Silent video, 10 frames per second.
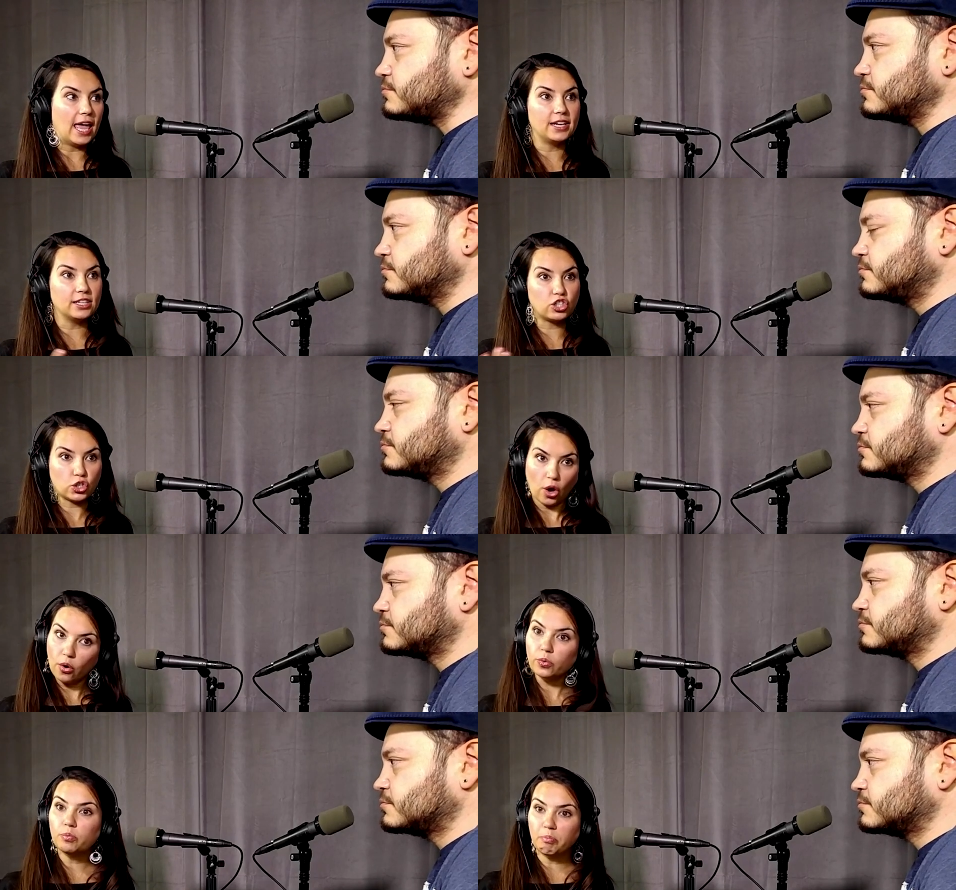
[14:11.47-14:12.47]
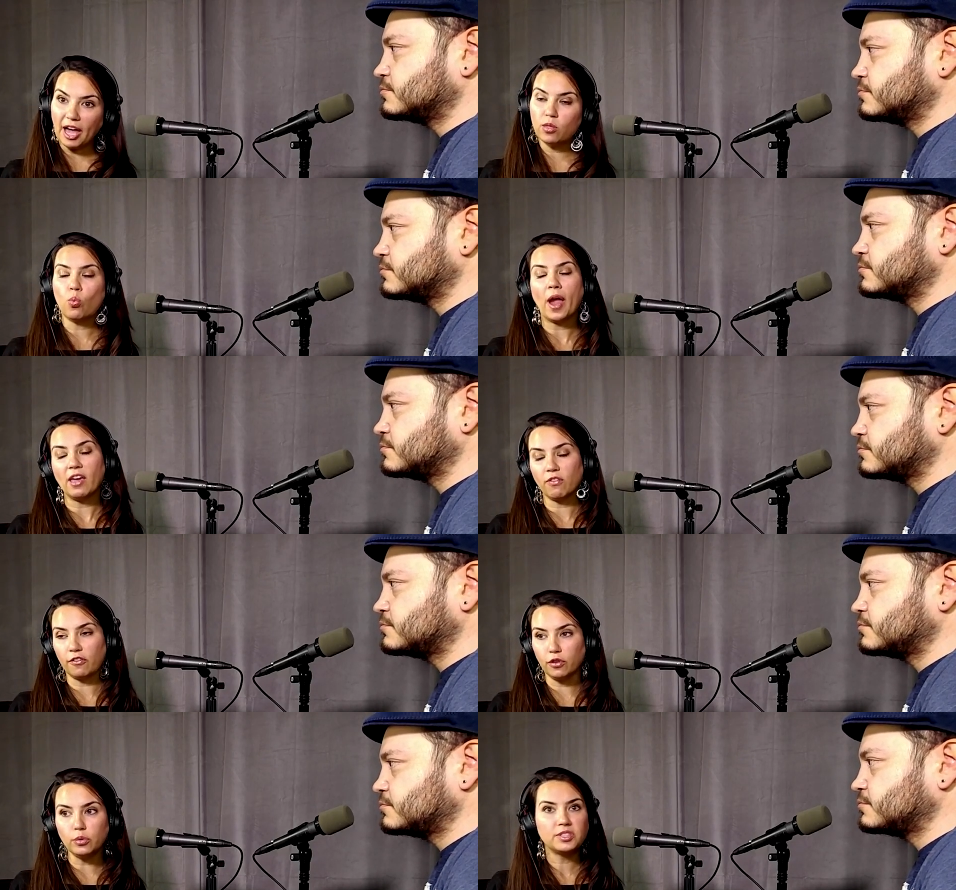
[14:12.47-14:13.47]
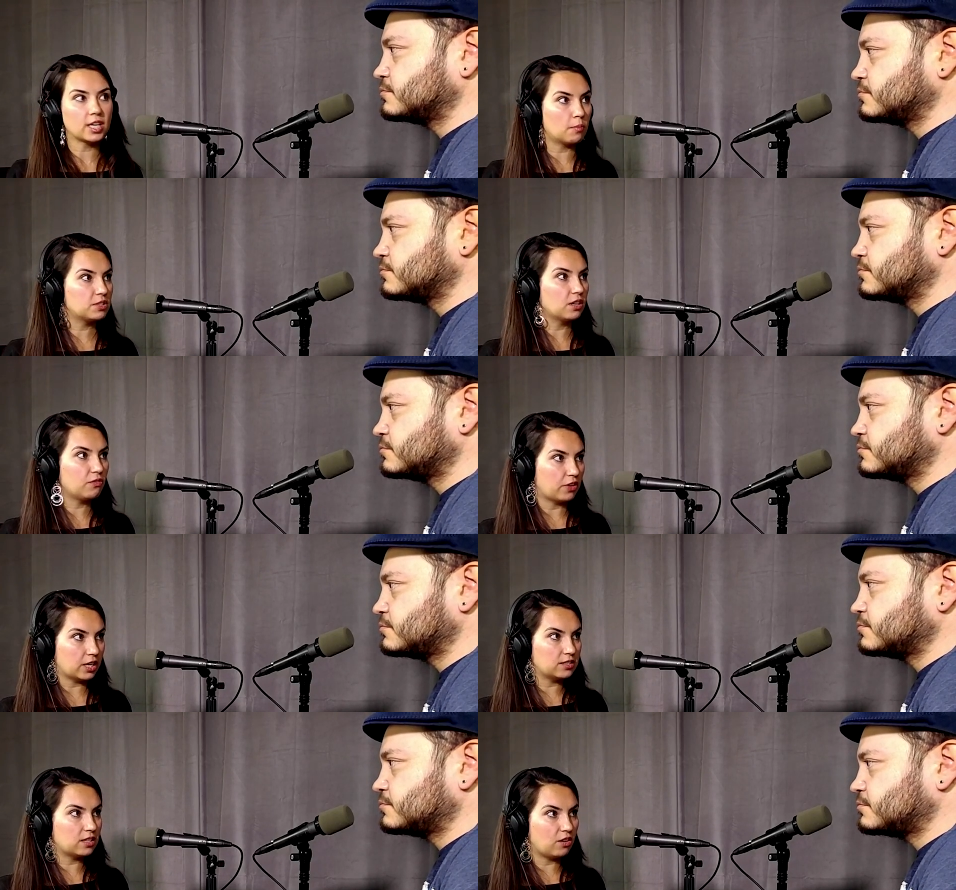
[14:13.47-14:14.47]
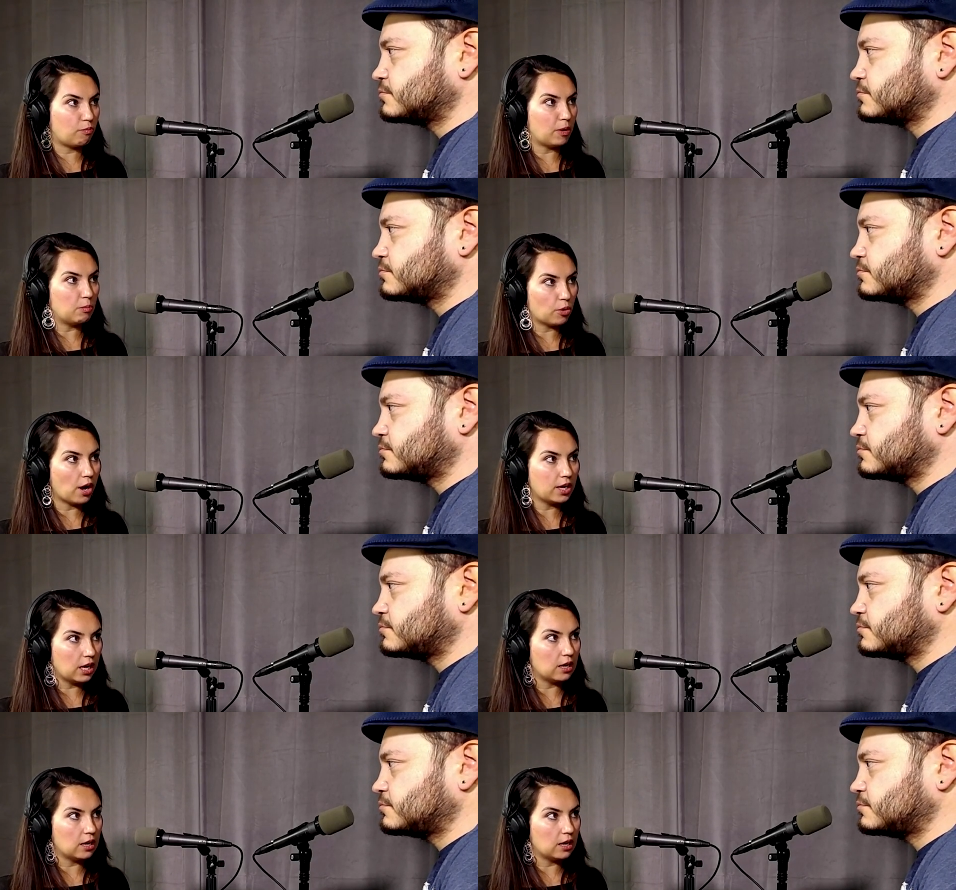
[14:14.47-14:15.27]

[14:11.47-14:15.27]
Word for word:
Speaker 1: And it's shown by the wave of new Samsung fans that have been brought